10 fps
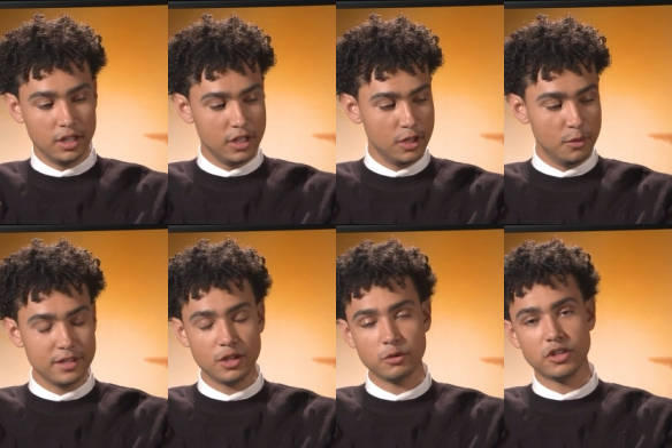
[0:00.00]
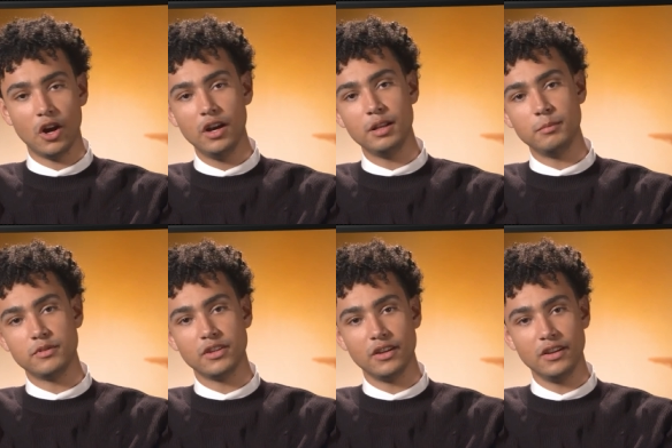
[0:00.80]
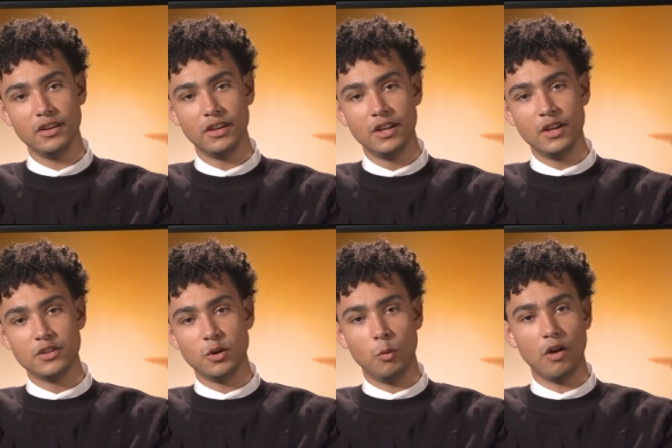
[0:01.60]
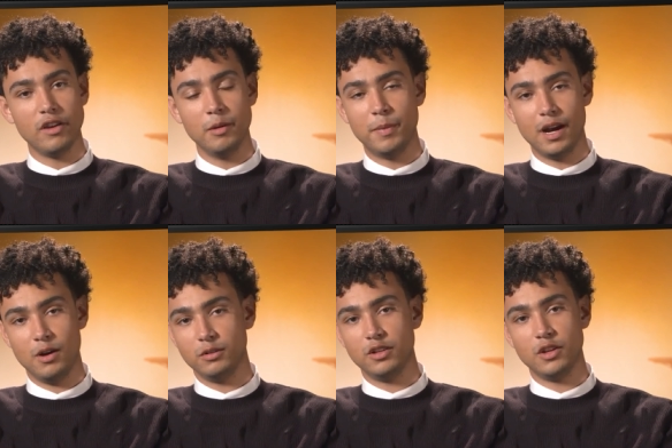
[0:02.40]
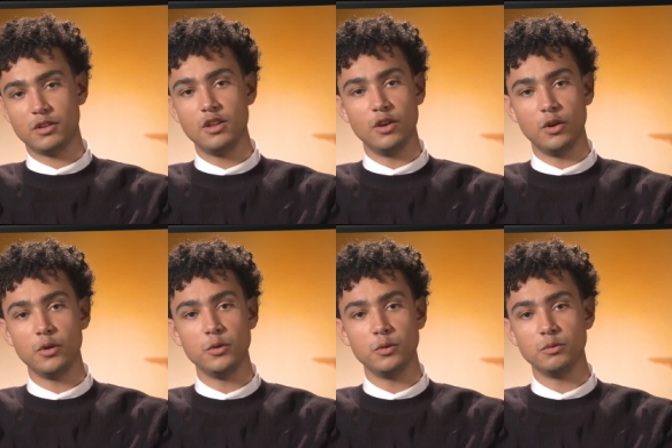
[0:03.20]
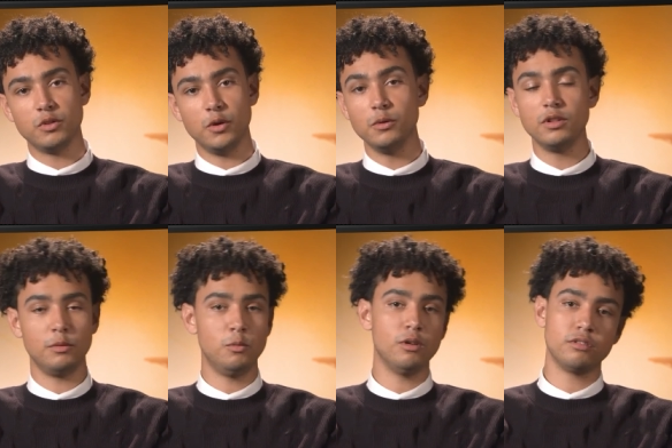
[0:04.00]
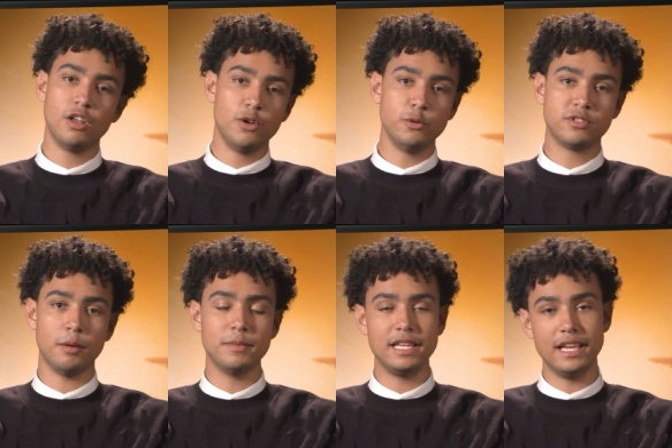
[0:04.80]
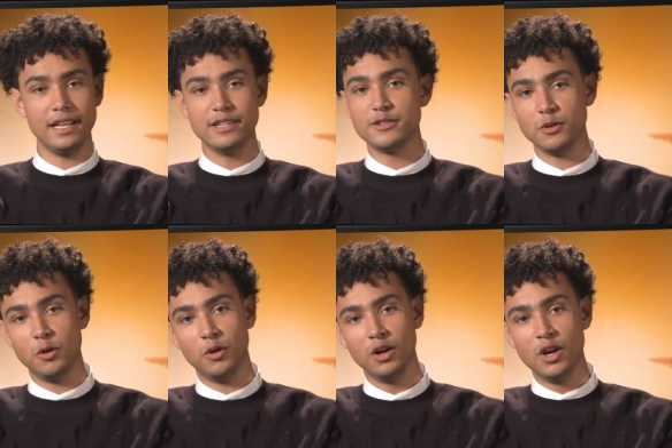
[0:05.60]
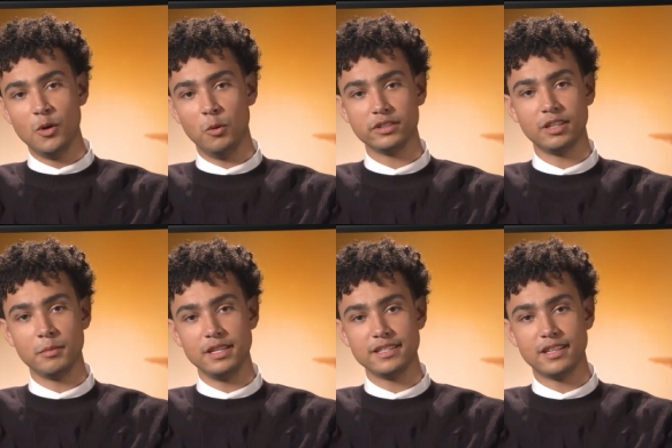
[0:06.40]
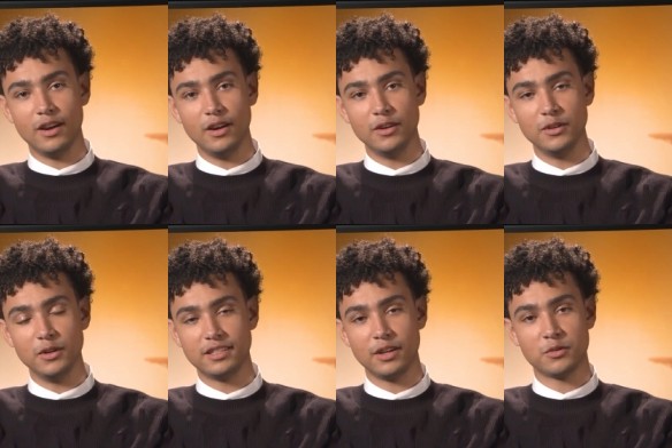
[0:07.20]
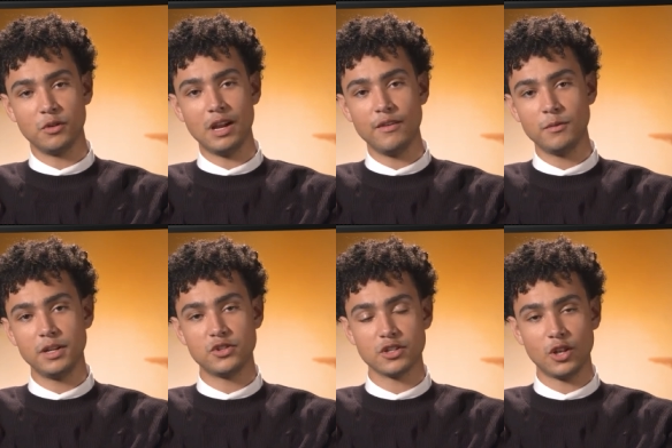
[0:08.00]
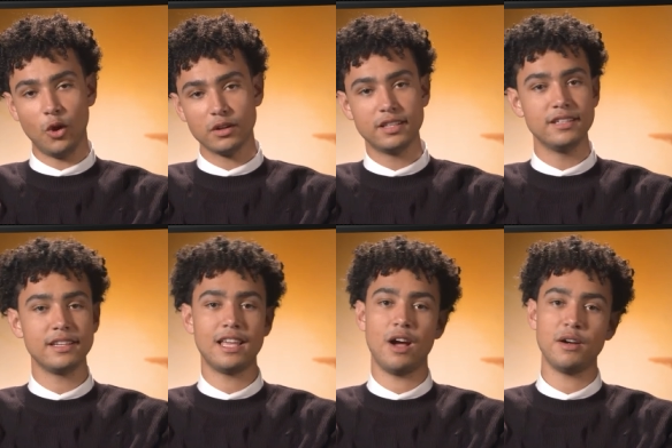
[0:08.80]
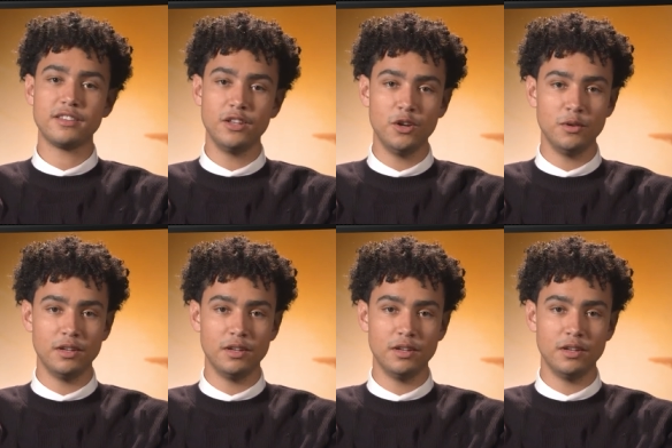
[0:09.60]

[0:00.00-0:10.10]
you know there's no time to to worry about who who you know, what who somebody is or what somebody's done or etc. Everyone is just locked into character